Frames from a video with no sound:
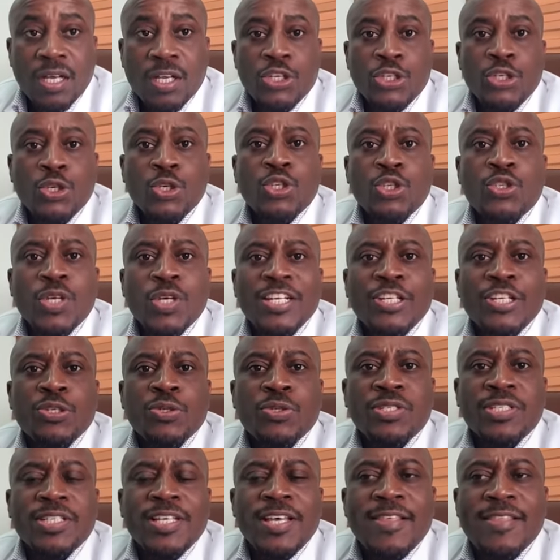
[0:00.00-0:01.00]
Usually
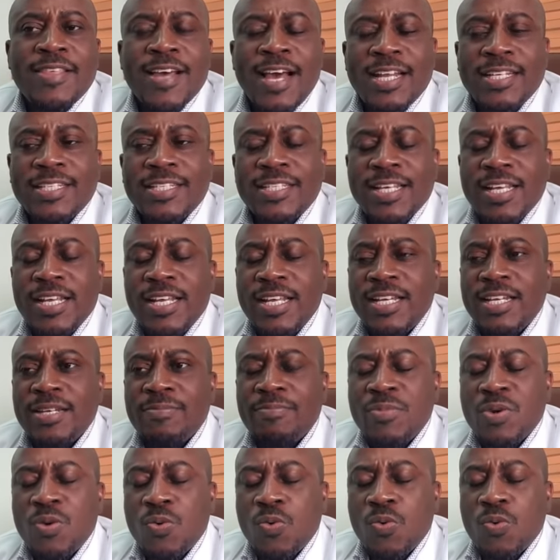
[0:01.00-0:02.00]
you see that
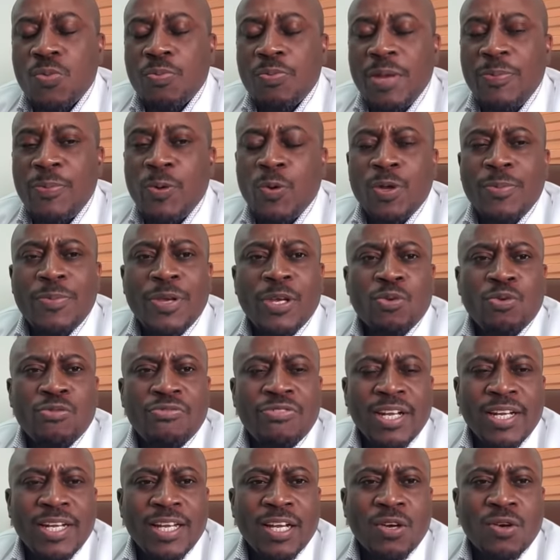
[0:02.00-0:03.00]
in maybe women
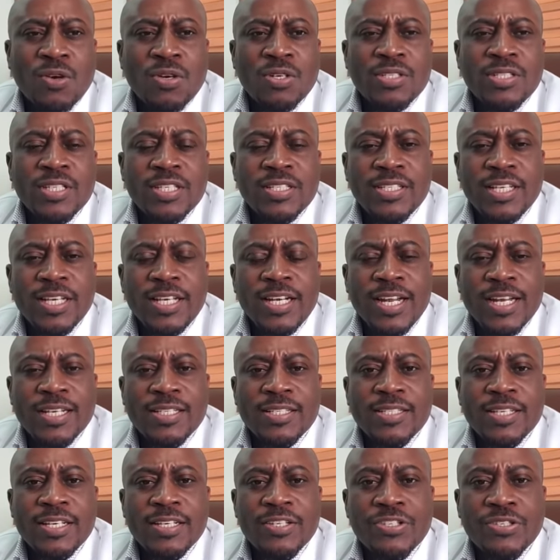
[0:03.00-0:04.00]
who've undergone cesarean
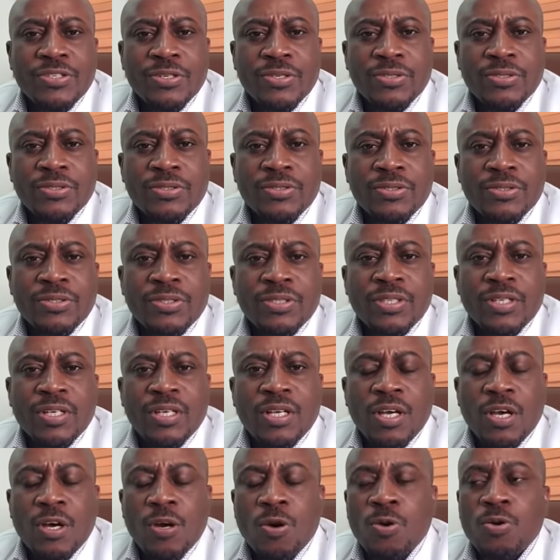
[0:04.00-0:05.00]
section,
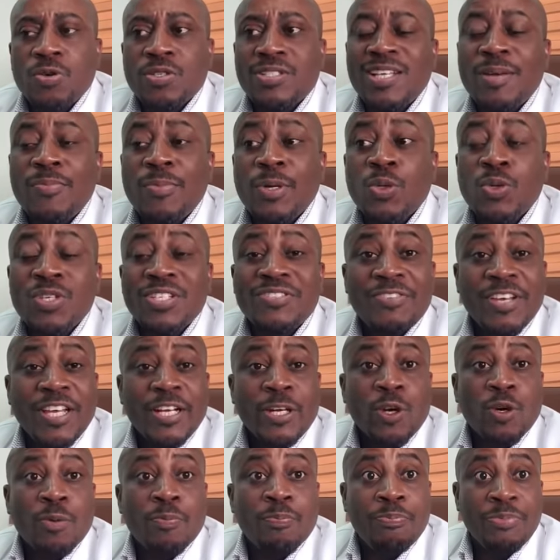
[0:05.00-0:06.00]
or somebody who's
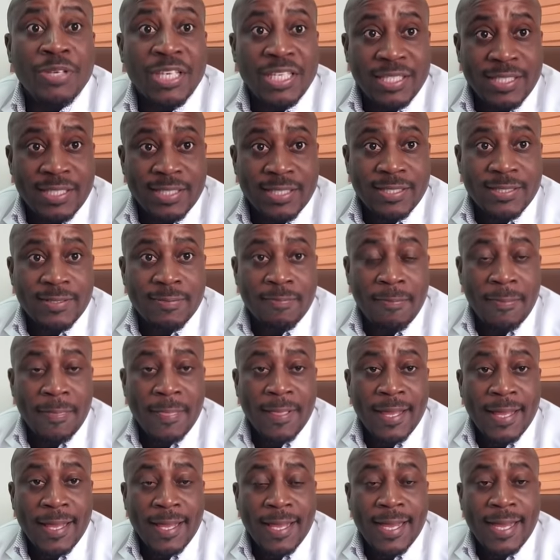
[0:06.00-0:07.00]
very obese
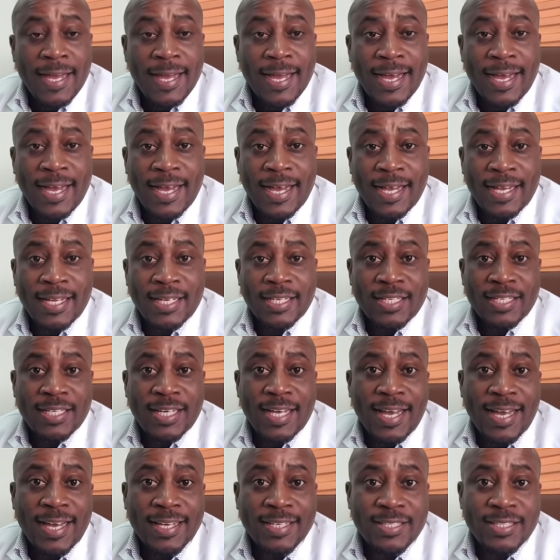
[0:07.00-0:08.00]
and
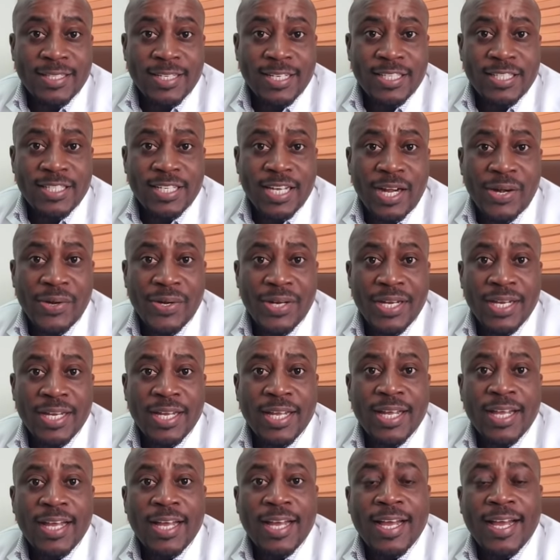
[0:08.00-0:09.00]
had
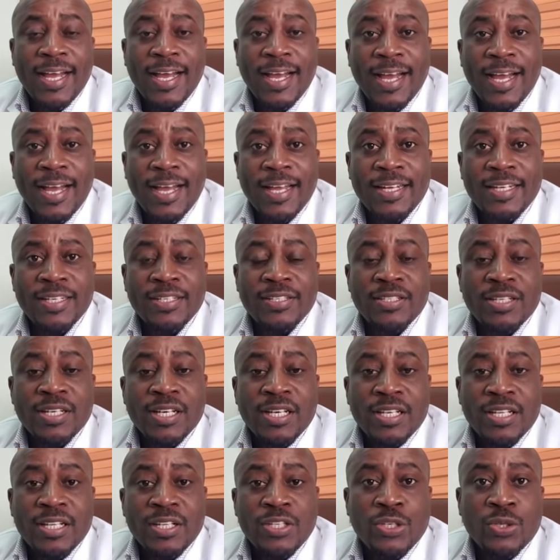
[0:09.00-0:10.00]
surgery, and
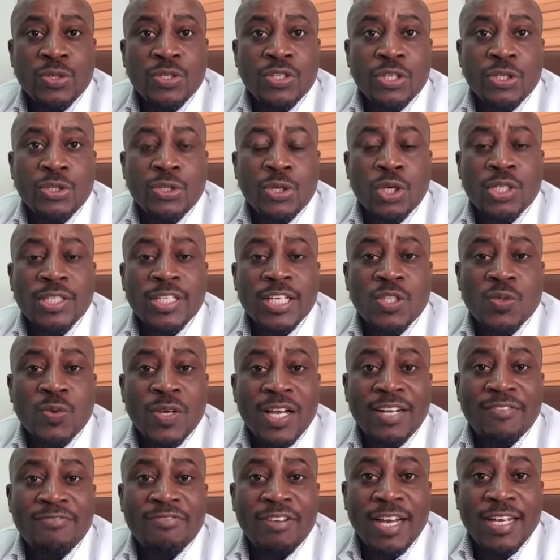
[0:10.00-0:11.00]
the doctors were
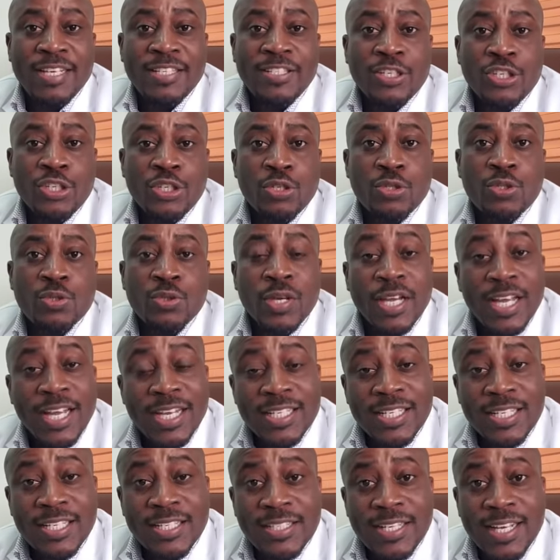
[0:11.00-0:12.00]
advising you to
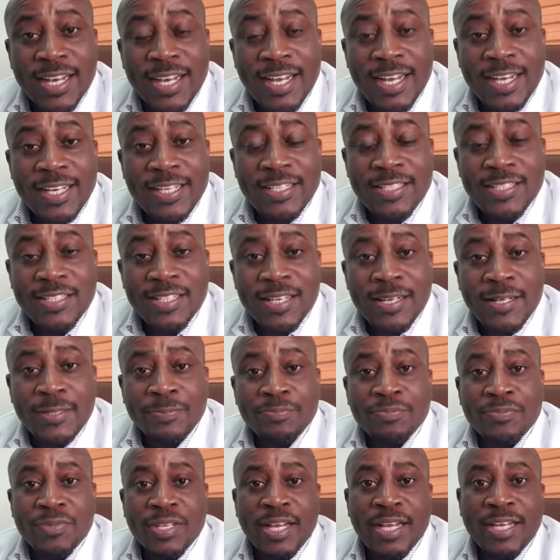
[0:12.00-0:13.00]
exercise,
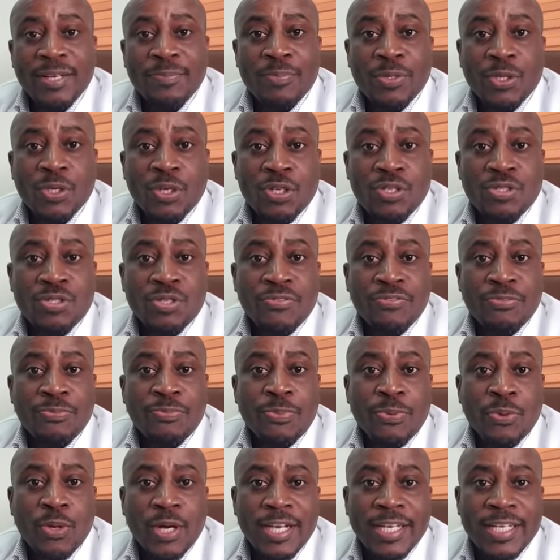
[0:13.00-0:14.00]
and because of
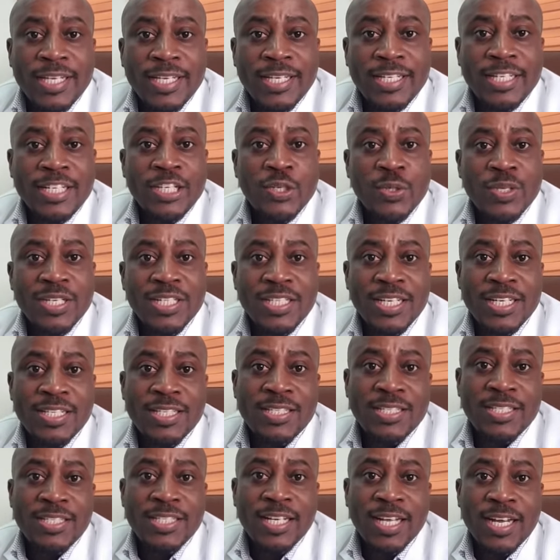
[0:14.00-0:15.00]
poor healing, you were
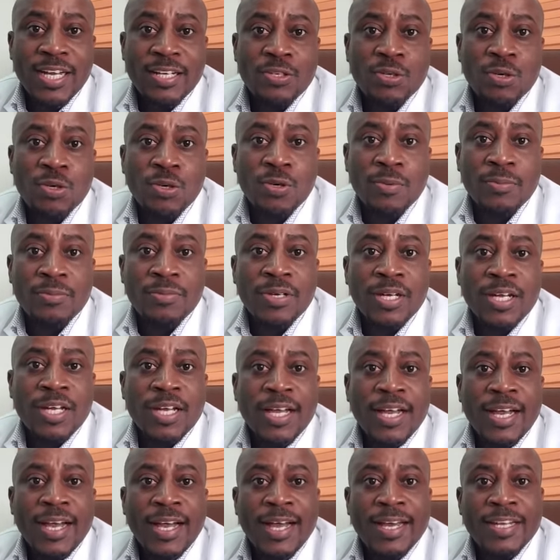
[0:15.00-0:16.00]
just sitting at home
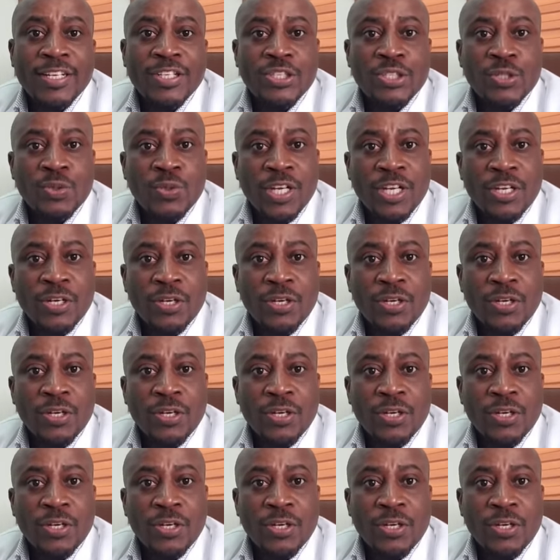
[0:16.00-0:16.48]
and you were